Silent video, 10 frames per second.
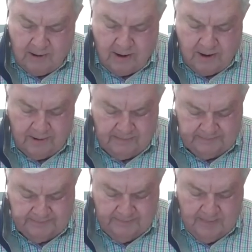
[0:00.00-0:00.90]
auditor.
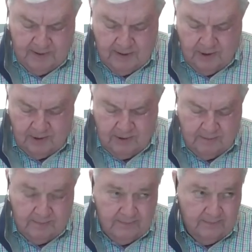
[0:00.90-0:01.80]
You can
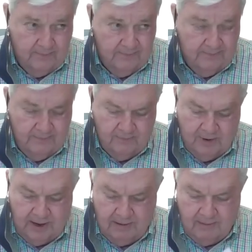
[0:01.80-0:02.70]

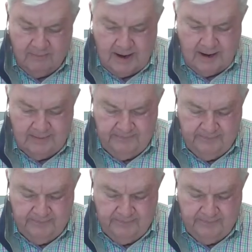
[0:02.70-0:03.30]
read over that